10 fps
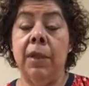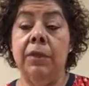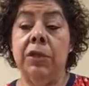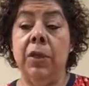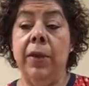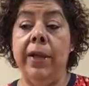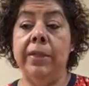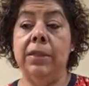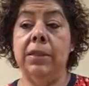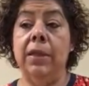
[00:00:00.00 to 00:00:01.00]
so
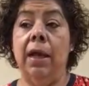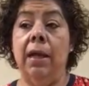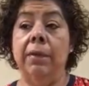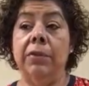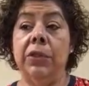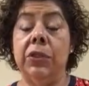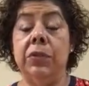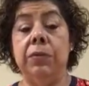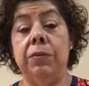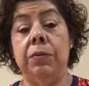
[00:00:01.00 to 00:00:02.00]
as
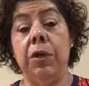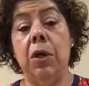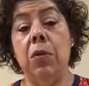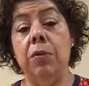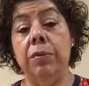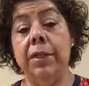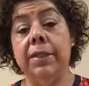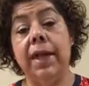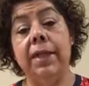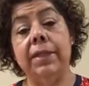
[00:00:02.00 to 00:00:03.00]
to know the
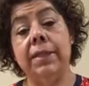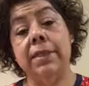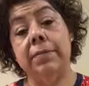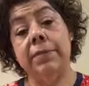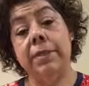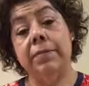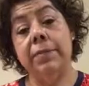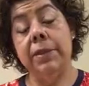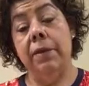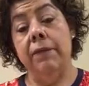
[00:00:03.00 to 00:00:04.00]
signs and
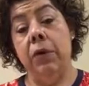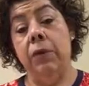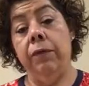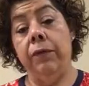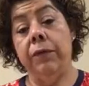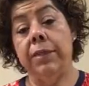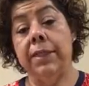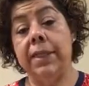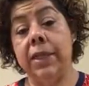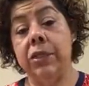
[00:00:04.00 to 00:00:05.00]
symptoms of over
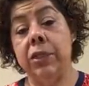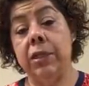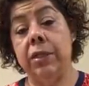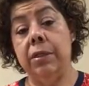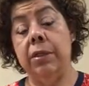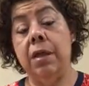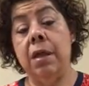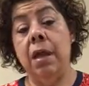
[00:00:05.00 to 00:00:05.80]
sedation,